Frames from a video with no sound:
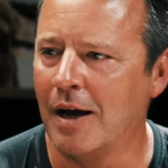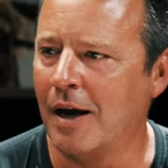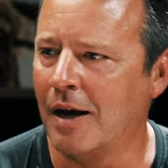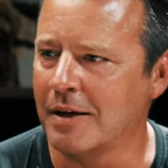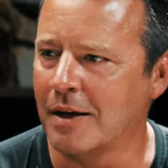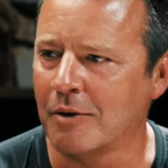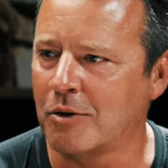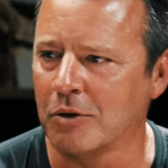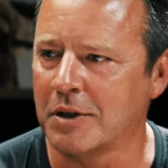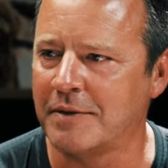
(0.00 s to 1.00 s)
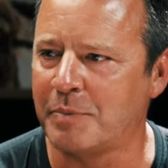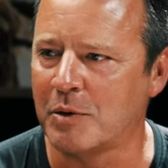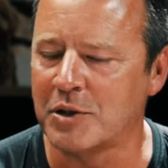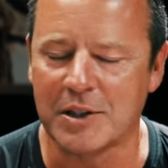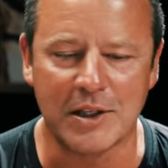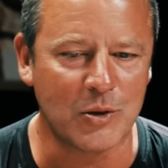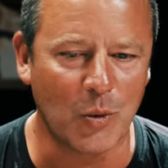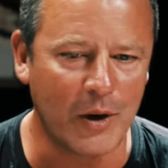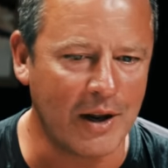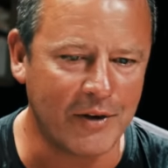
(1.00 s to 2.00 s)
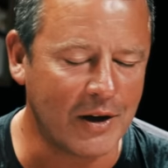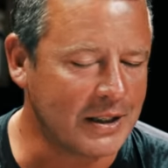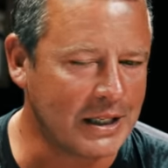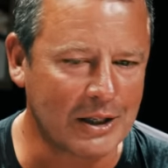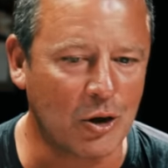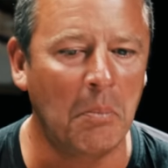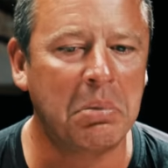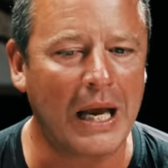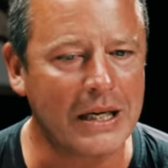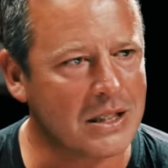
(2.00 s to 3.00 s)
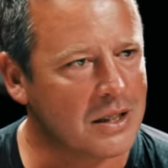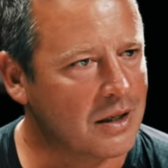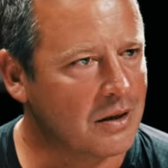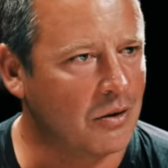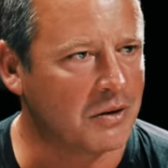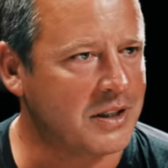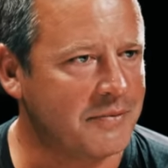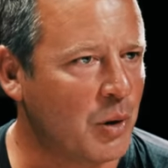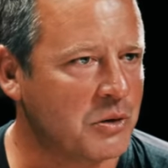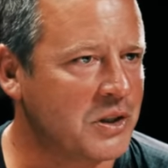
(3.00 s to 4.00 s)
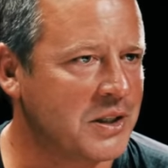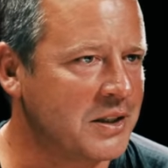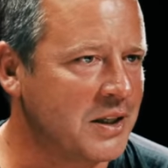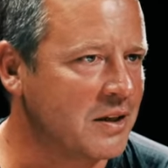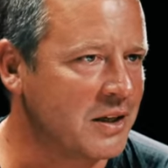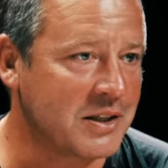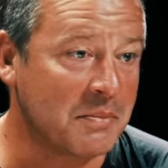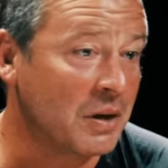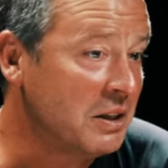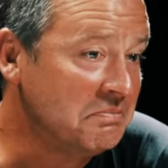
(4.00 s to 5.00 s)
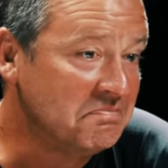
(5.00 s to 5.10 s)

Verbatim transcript: you know, cognitive processes or whatever, complex cognitive processes that they simply...